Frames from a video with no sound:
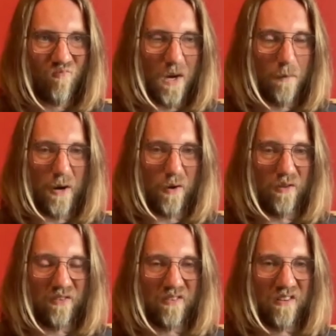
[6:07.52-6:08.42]

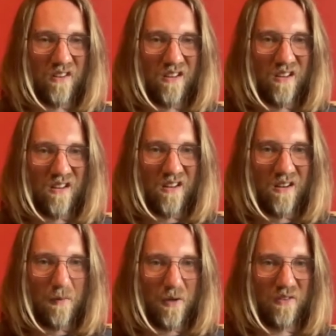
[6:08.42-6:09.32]
appearance,
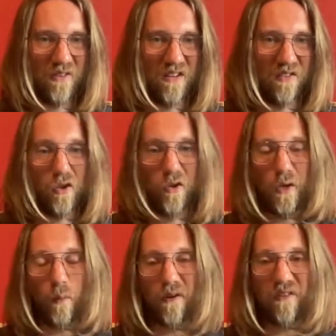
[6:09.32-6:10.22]
because there is no
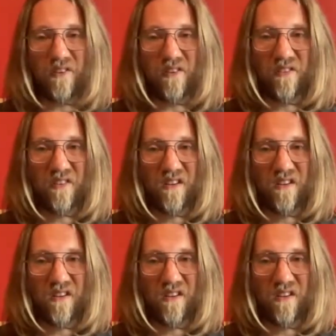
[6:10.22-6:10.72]
knowing what this is.